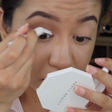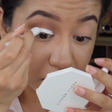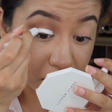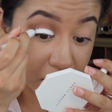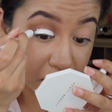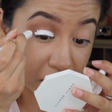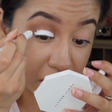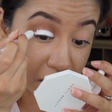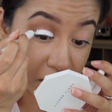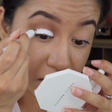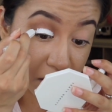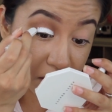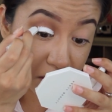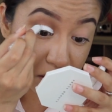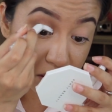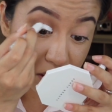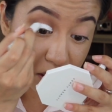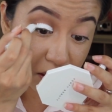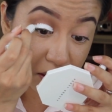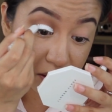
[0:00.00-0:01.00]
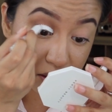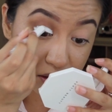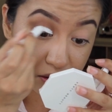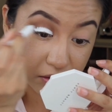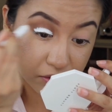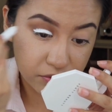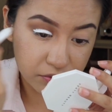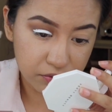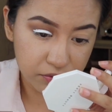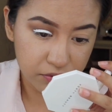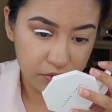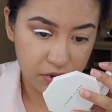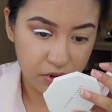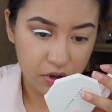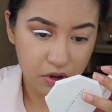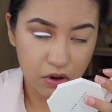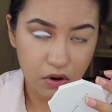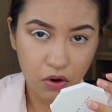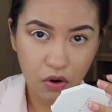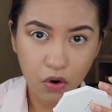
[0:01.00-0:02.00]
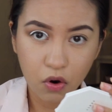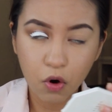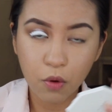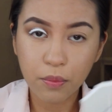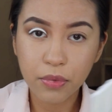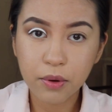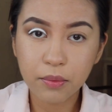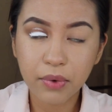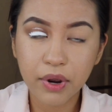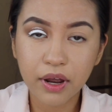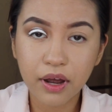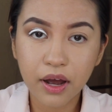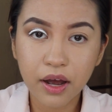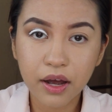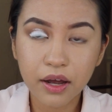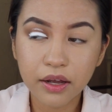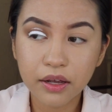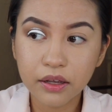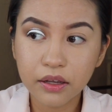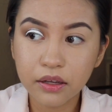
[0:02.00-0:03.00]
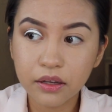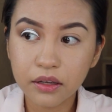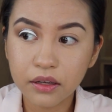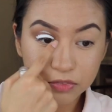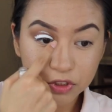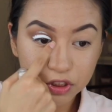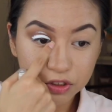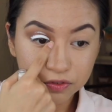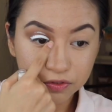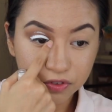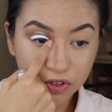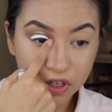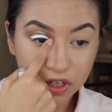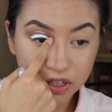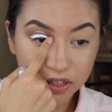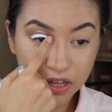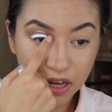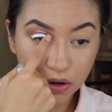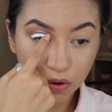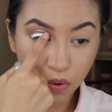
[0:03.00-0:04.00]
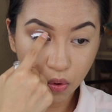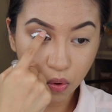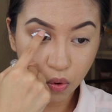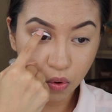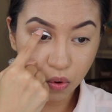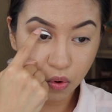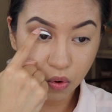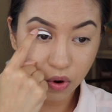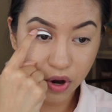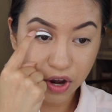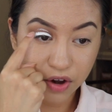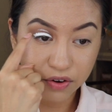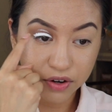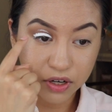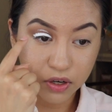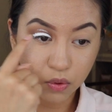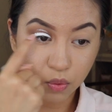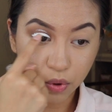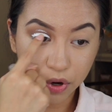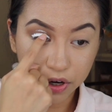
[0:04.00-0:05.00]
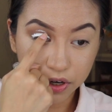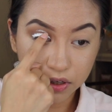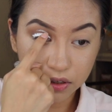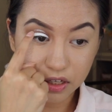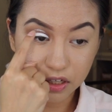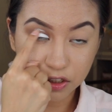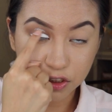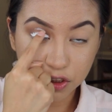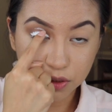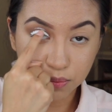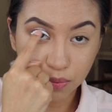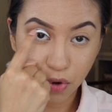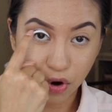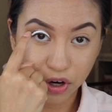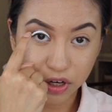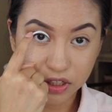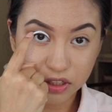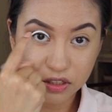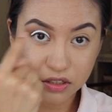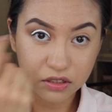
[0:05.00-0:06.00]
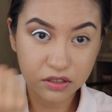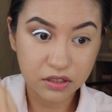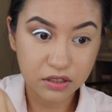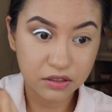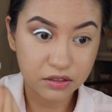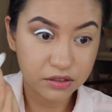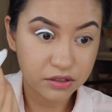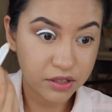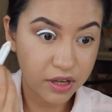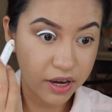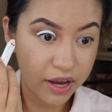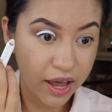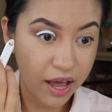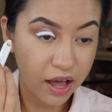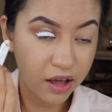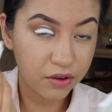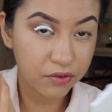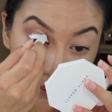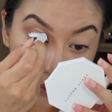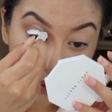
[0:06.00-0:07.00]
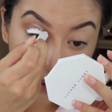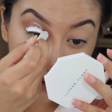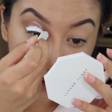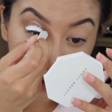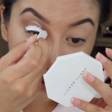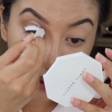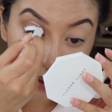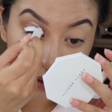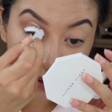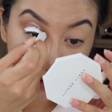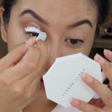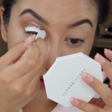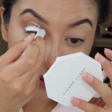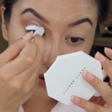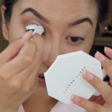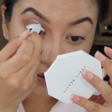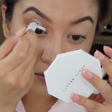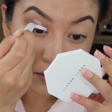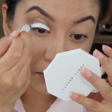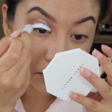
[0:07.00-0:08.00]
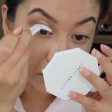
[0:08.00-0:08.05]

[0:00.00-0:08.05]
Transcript: and then kind of open my eye, just fill in that whole area where it's marked, since I have hooded eyelids.